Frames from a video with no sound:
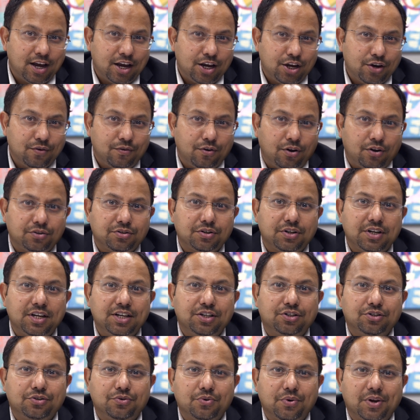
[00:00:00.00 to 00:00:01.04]
You will also
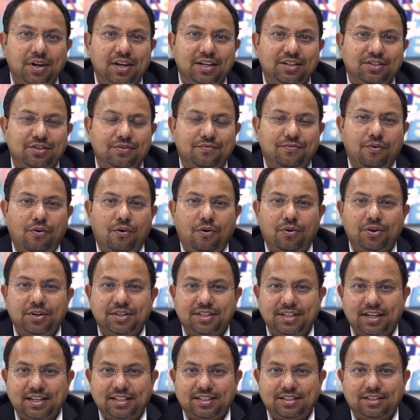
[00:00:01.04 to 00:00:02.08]
need to do a list of all
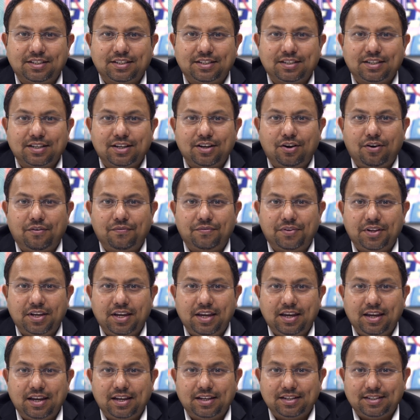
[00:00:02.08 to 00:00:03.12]
debts of
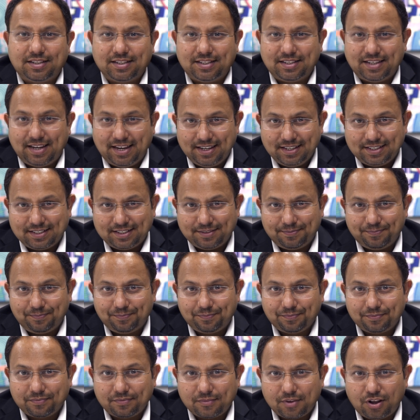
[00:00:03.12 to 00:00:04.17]
the deceased.
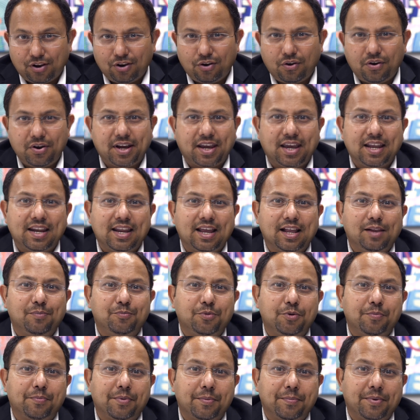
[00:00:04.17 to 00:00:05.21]
A lawyer can help
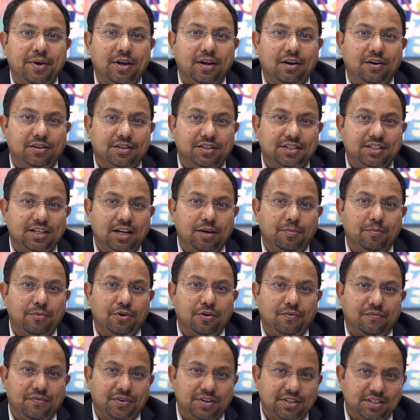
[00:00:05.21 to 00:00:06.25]
you prepare a statement
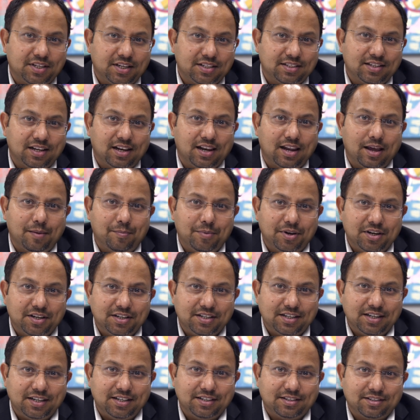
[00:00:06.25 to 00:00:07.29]
of assets and
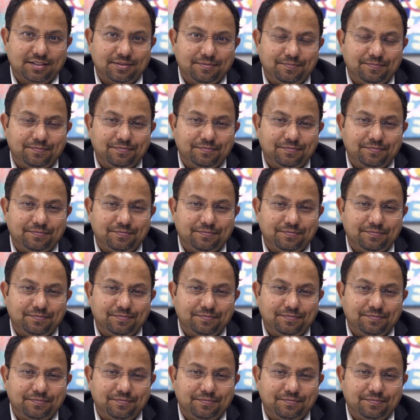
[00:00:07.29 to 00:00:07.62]
liabilities.